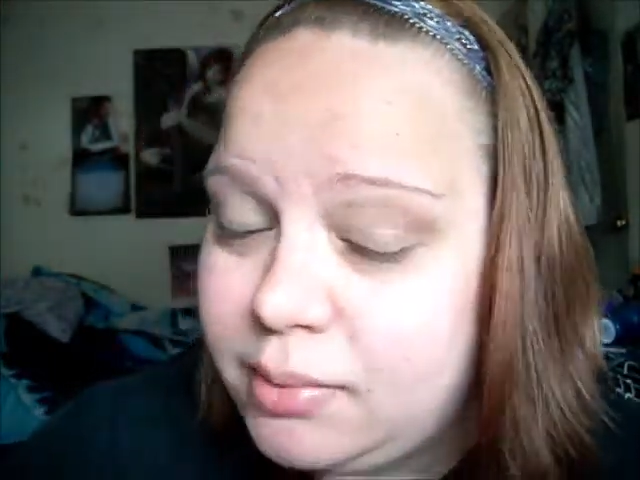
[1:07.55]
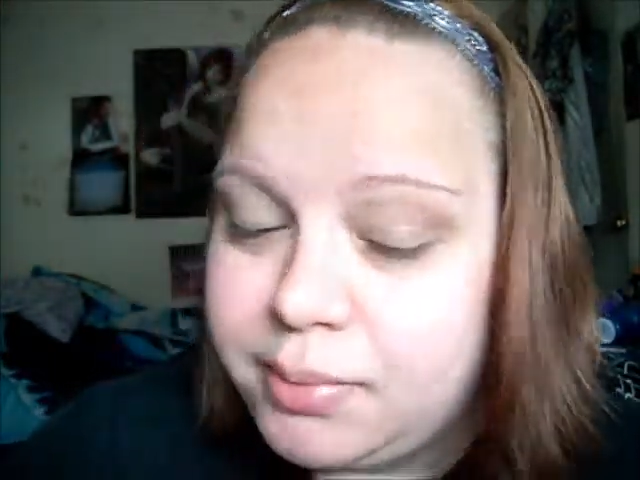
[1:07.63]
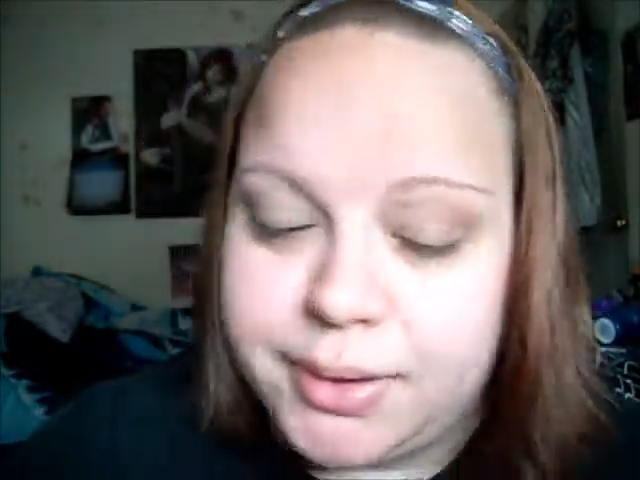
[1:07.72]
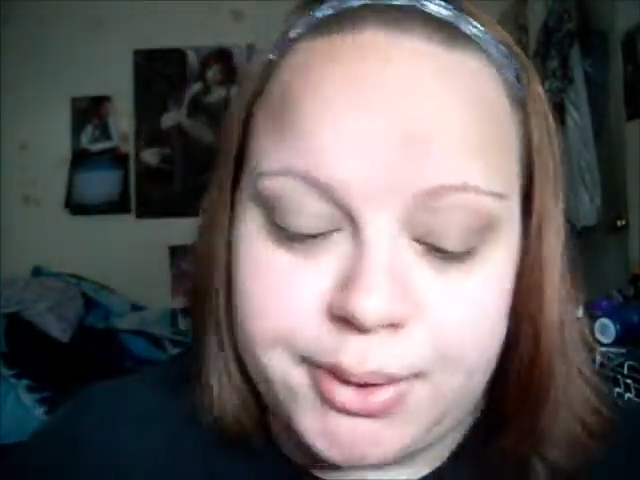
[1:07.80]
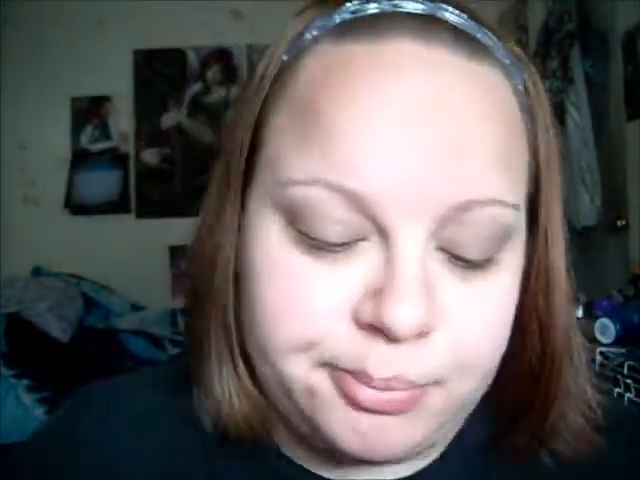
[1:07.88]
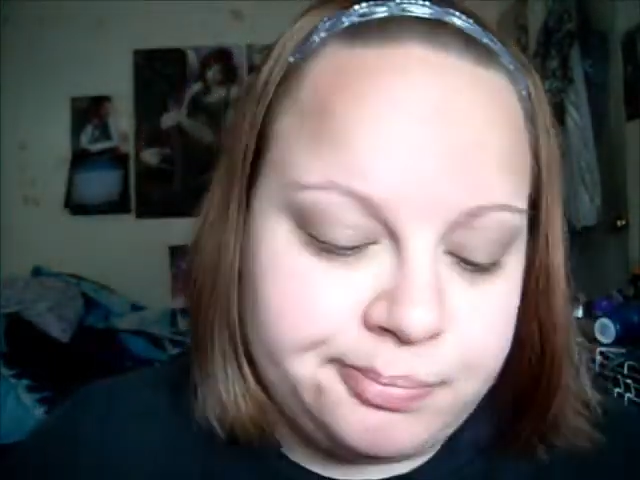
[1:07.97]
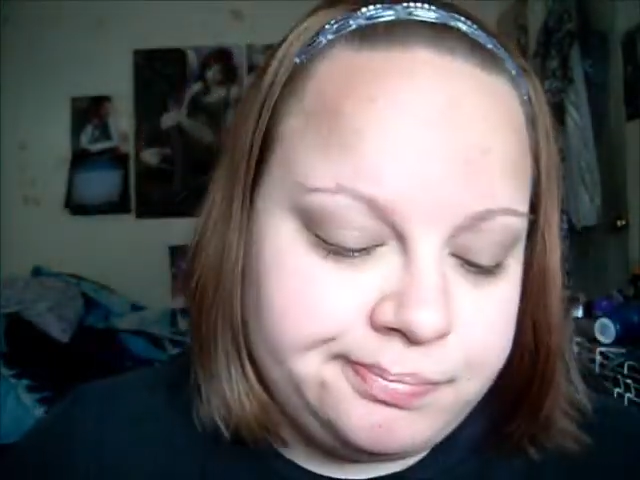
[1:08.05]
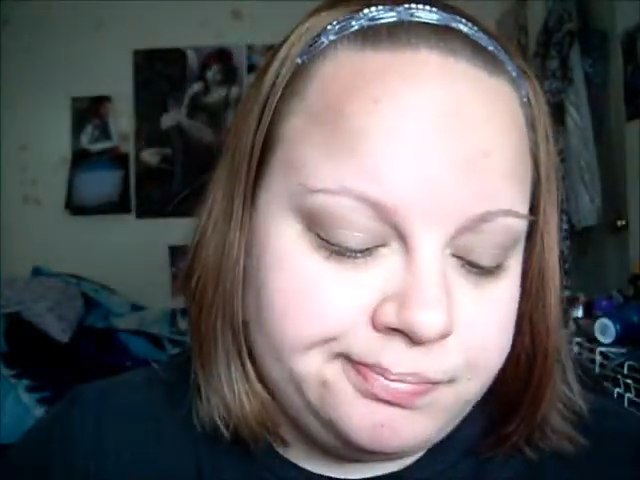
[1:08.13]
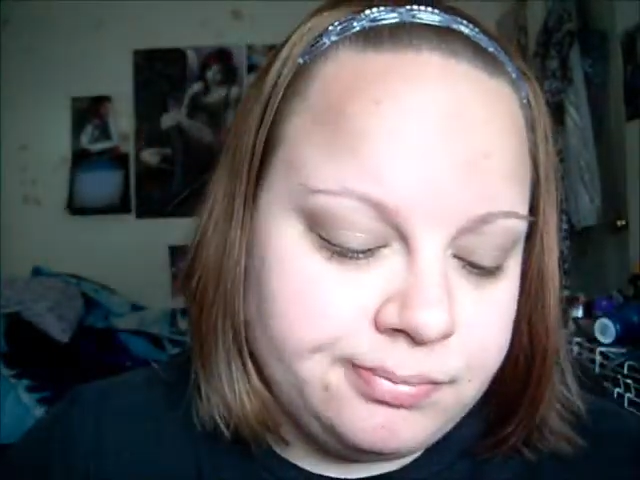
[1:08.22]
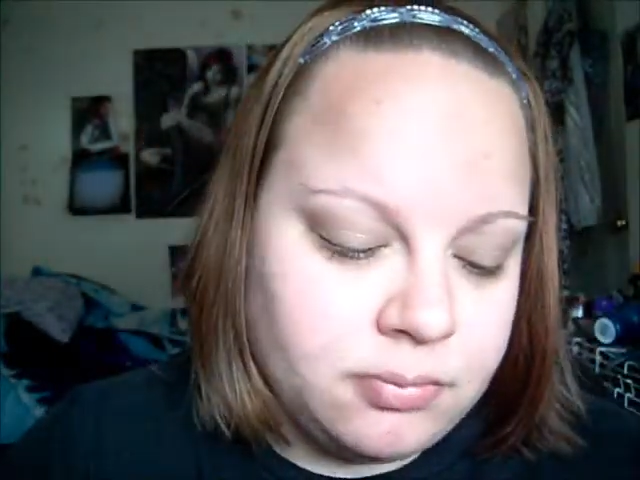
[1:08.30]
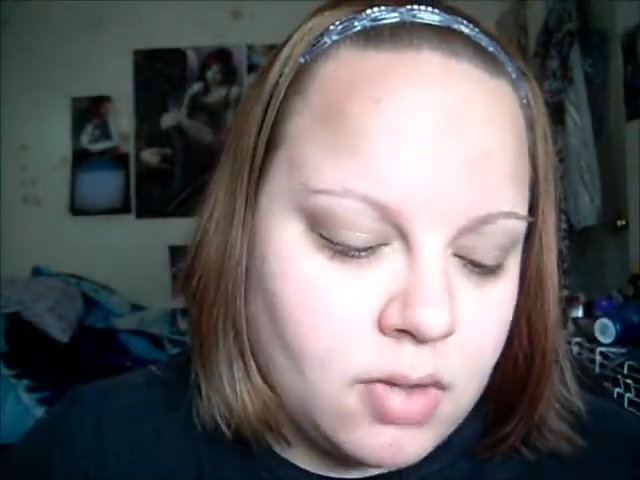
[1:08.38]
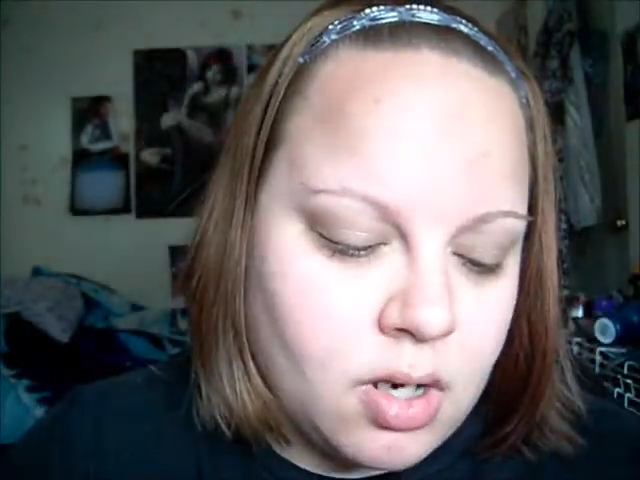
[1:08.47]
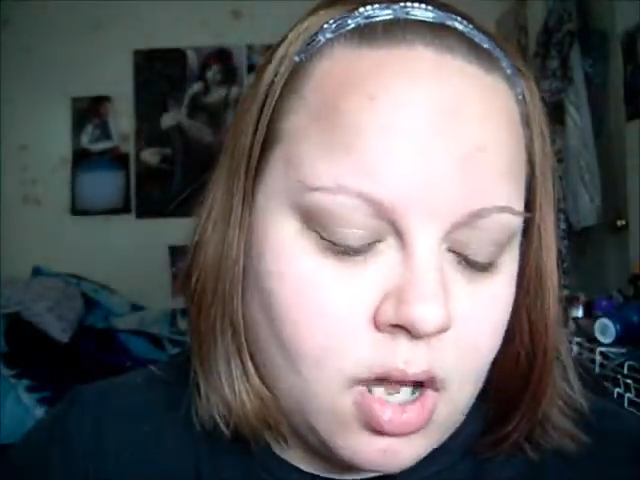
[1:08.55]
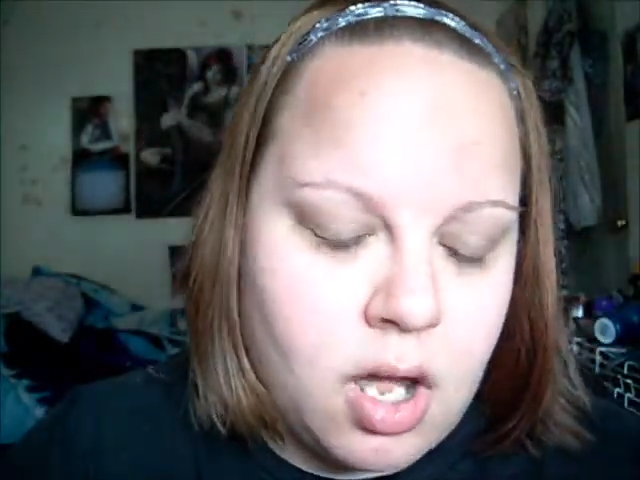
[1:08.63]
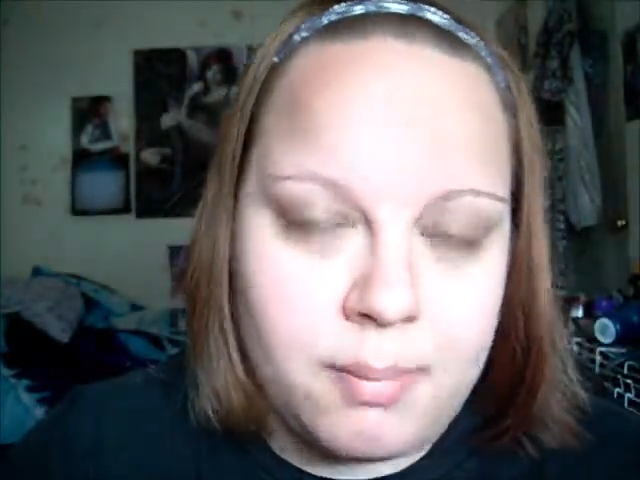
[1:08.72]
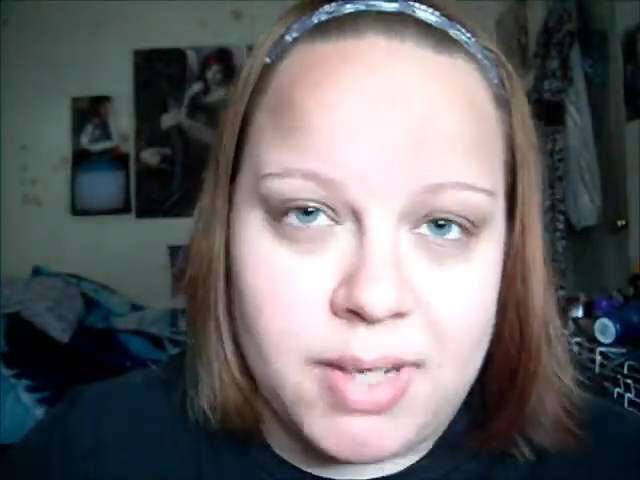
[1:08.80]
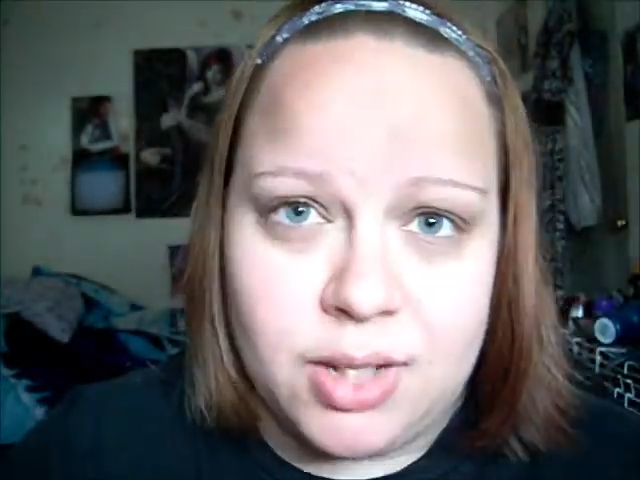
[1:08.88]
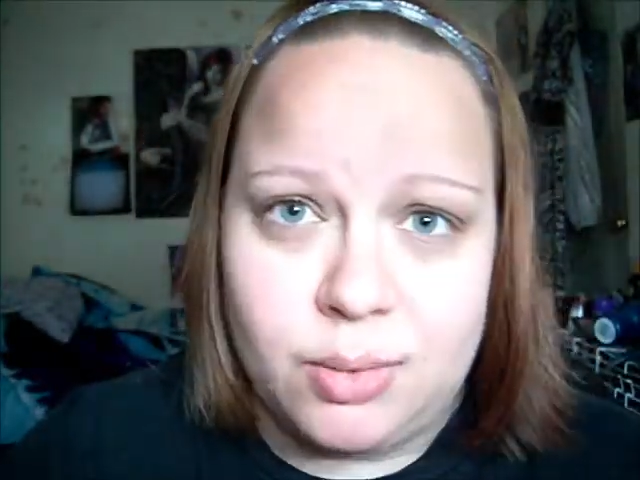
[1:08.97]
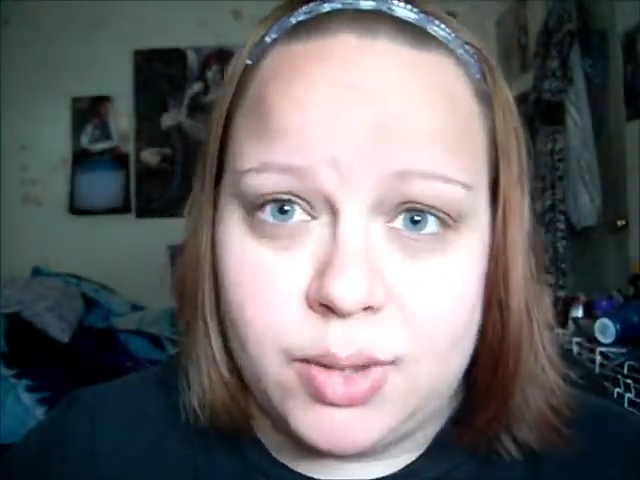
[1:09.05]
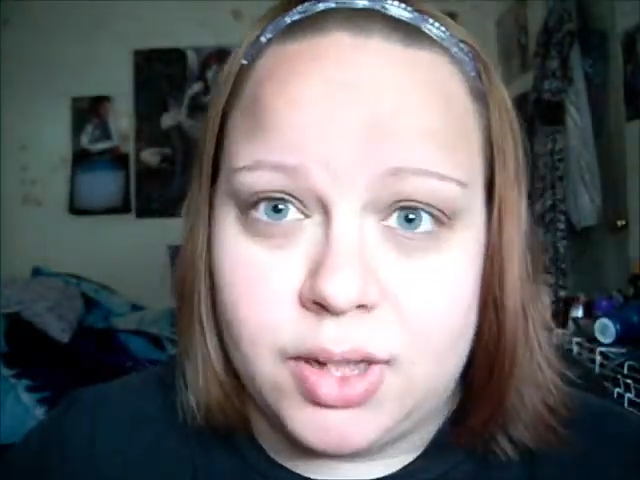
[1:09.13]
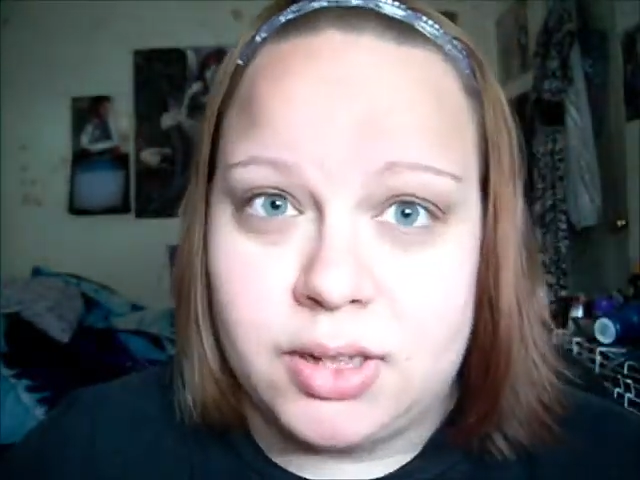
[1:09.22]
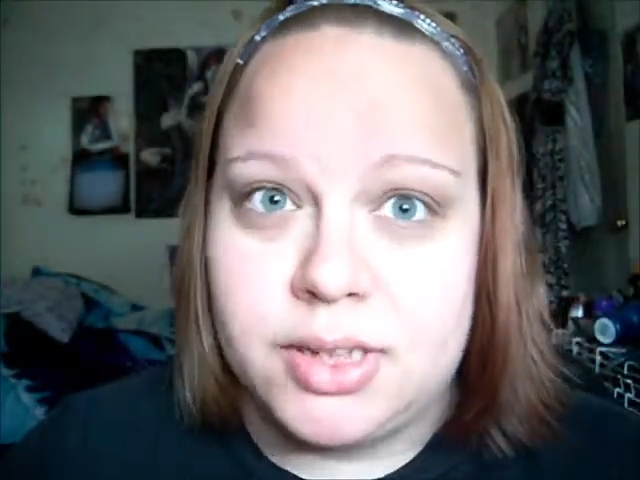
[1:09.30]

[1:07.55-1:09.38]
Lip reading: but I'll make it work.